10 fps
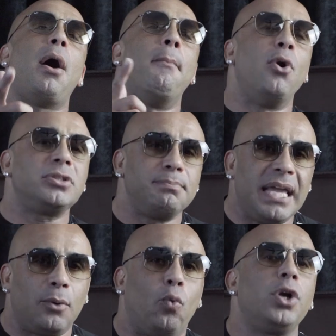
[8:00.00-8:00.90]
most
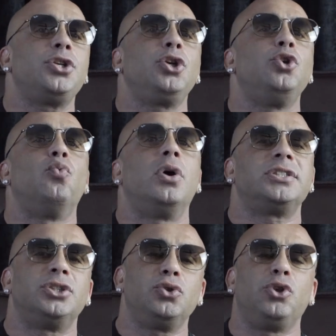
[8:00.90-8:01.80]
men, what do you want
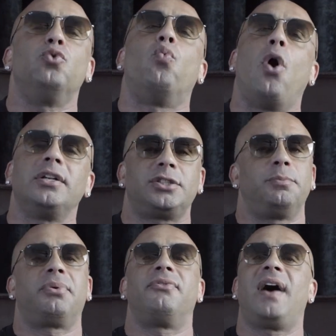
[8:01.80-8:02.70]
to do? You want to
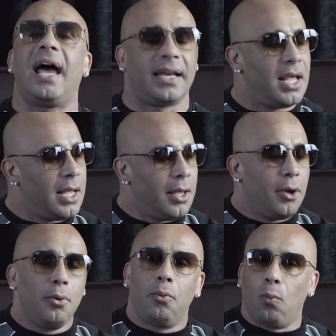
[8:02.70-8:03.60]
provide.
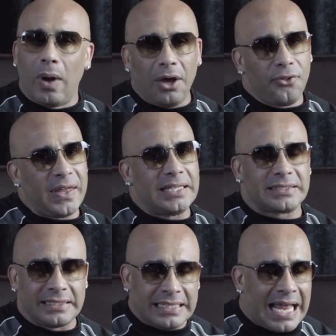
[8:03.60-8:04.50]
Wealth is
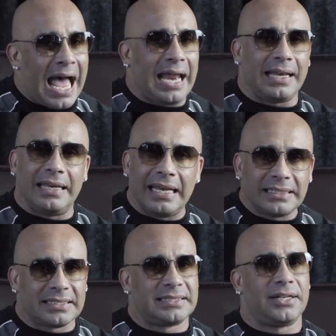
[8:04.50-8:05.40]
not
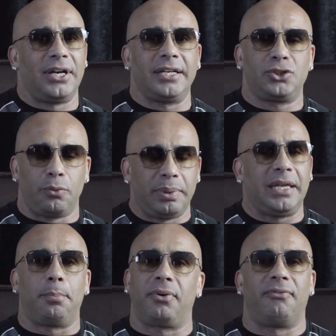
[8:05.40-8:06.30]
necessary to be
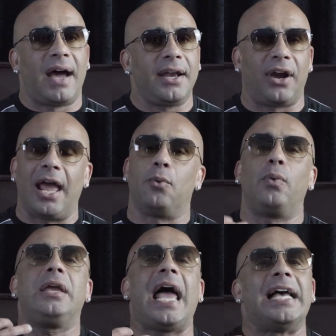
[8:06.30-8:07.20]
a provider, and
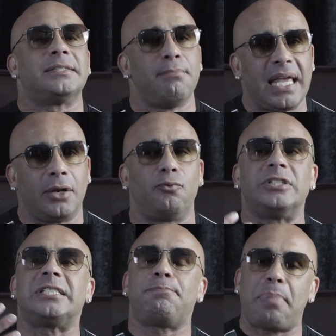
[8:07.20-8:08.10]
we as men
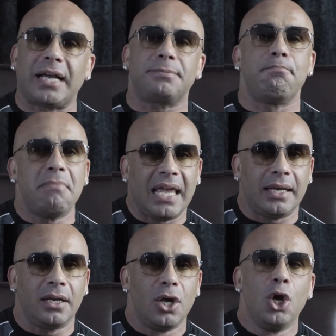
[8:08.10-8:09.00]
respect
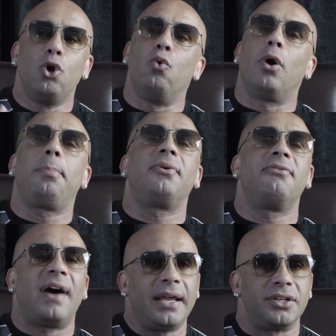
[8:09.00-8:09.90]
men who are
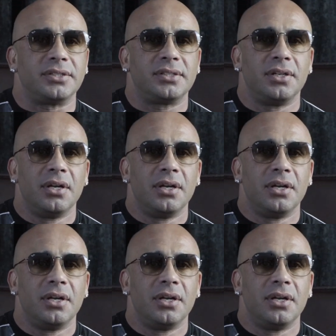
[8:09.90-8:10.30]
providers.